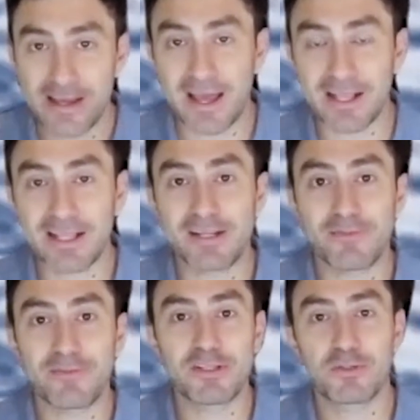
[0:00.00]
A clear
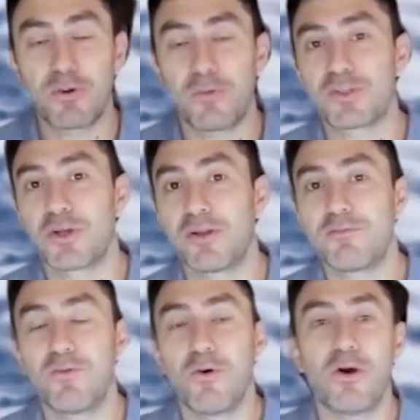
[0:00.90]
definition of what we're shooting
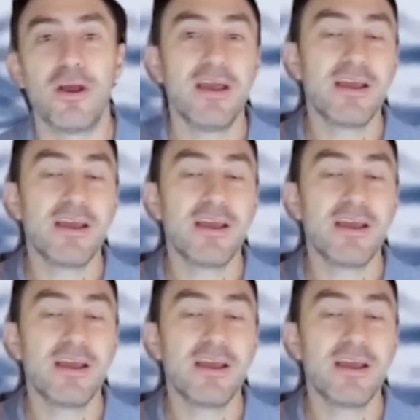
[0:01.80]
for,